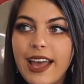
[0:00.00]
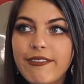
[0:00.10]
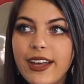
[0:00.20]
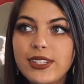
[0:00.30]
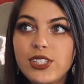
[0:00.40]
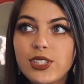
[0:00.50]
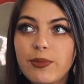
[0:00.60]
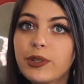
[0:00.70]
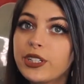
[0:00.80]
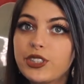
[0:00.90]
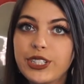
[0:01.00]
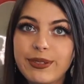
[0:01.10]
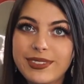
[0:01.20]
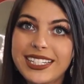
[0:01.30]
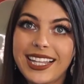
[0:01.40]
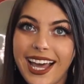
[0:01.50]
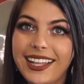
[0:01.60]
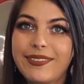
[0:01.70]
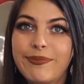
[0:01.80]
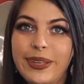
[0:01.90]
I've had similar dreams to
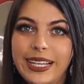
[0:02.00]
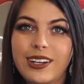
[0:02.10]
that being